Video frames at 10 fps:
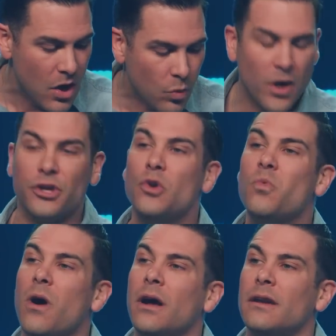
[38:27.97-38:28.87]
what you
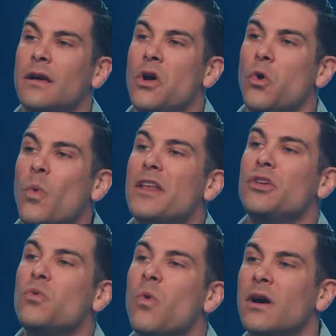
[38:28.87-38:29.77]
want when
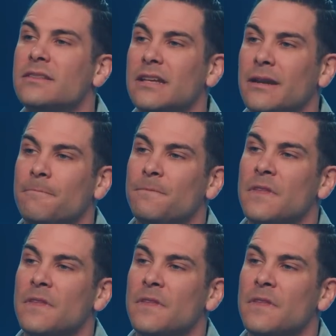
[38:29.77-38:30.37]
you want it.